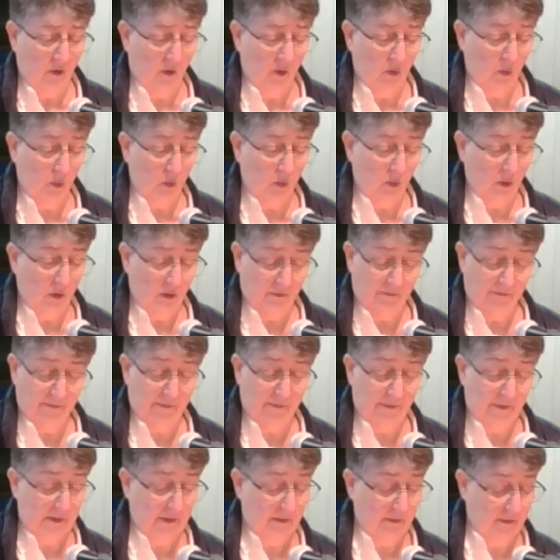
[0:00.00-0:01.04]
or, or
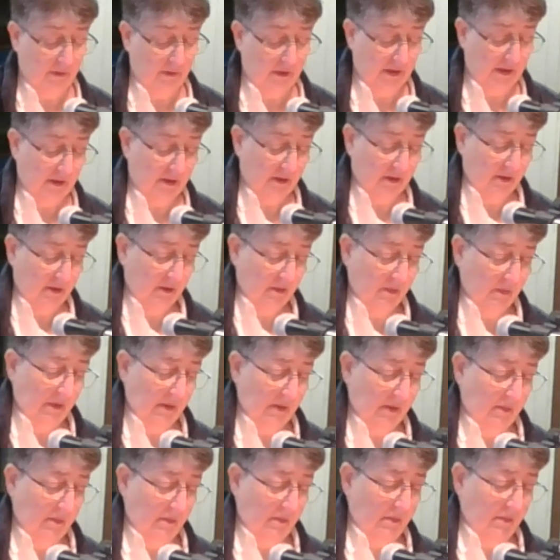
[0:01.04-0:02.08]
food,
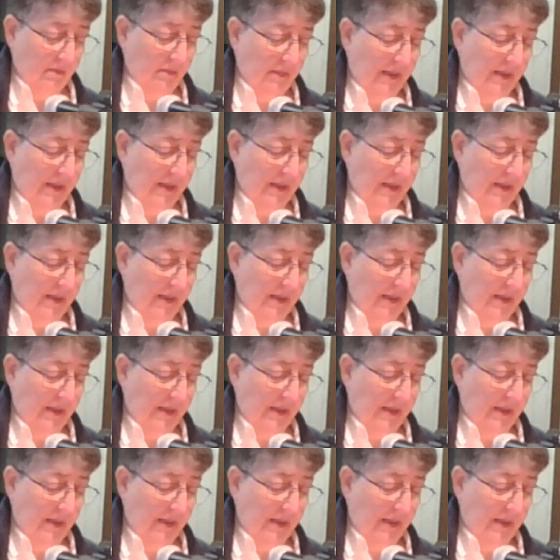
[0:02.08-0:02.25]
but